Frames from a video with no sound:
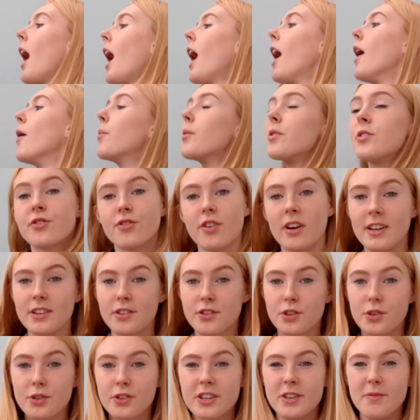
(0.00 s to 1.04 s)
I would try and
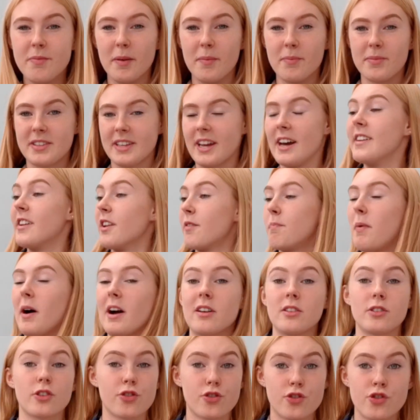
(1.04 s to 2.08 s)
show you, but I'm scared this bag
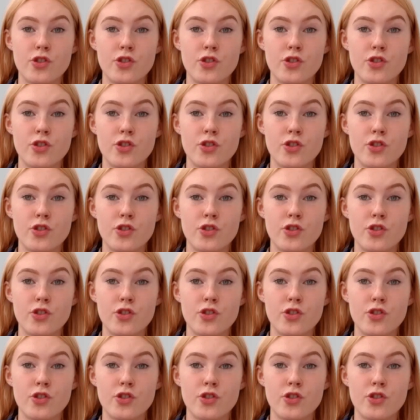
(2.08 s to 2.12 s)
will just